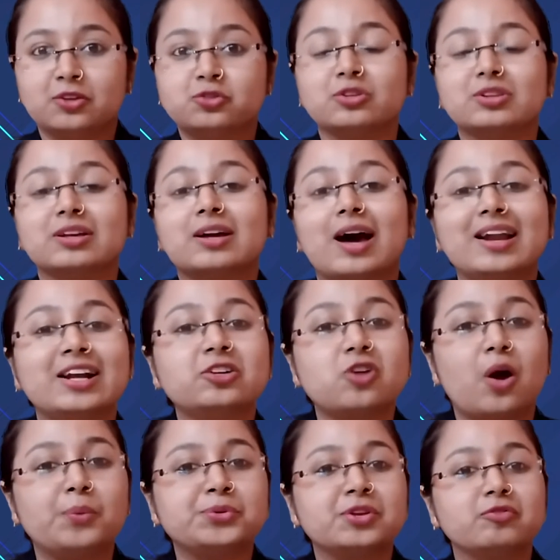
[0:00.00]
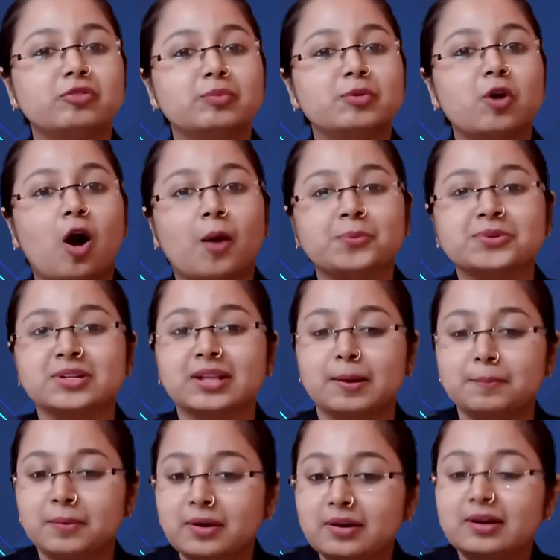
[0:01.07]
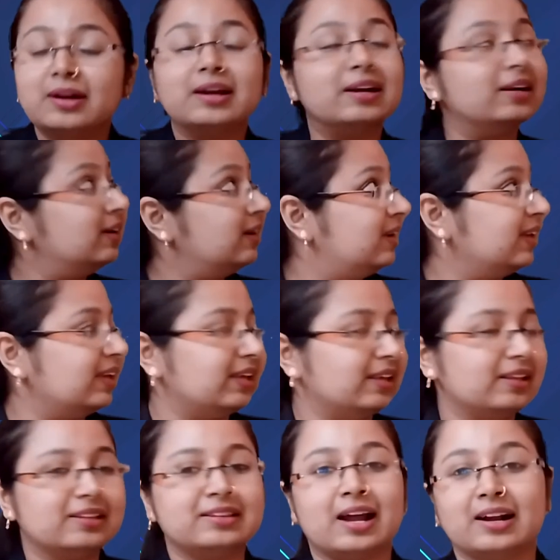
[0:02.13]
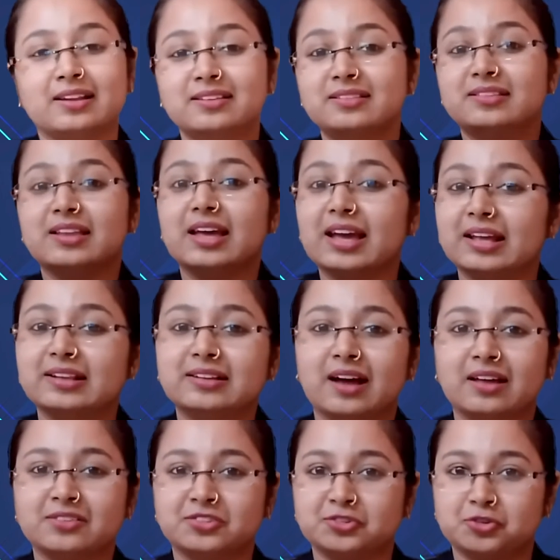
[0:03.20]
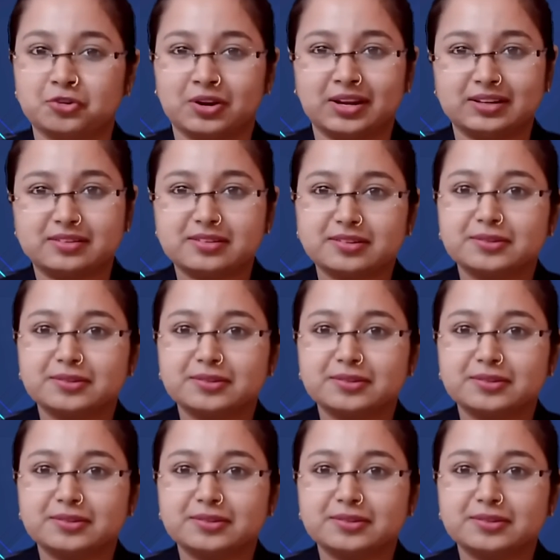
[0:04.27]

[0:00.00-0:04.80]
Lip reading: So the correct option will be option number D, that is inconsiderate.